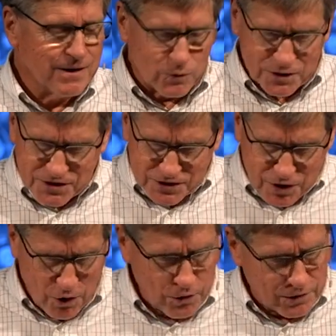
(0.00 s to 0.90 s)
was
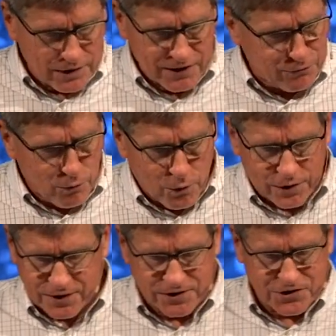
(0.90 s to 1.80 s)
totally
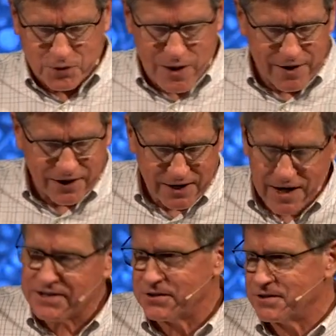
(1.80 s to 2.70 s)
foreign to the surrounding
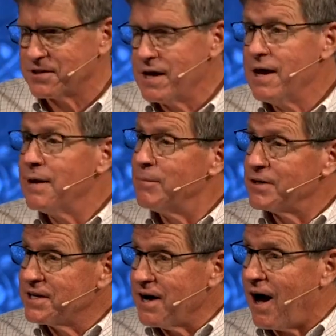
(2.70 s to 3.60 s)
nations.
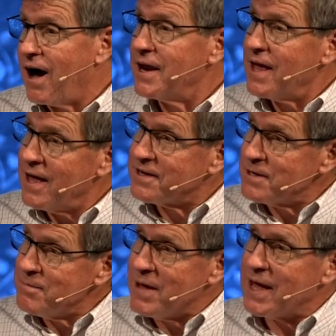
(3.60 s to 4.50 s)
But God had
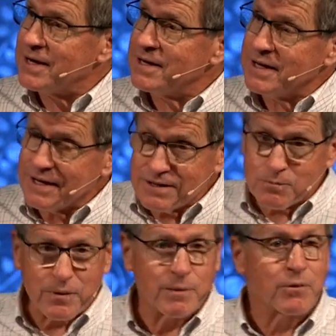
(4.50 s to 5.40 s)
commanded his
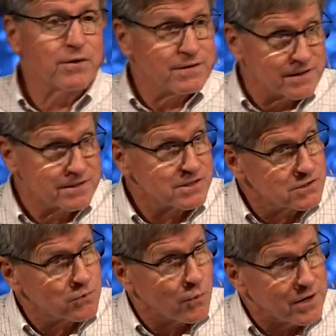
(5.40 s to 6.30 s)
people that this
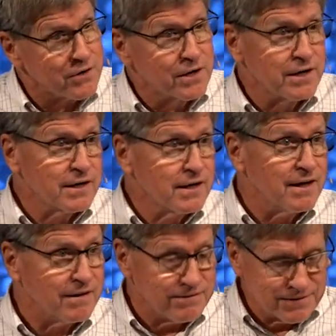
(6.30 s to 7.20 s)
is the way you're going to
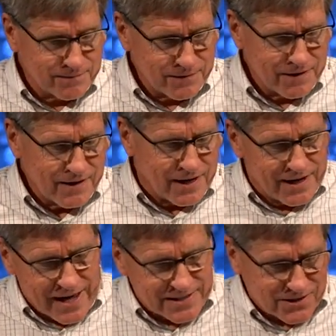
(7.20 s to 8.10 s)
live.
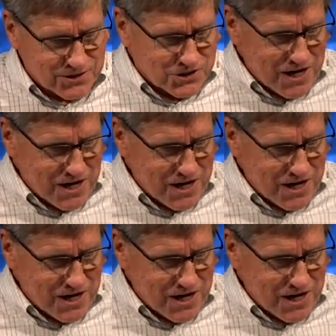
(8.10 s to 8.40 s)
In Exodus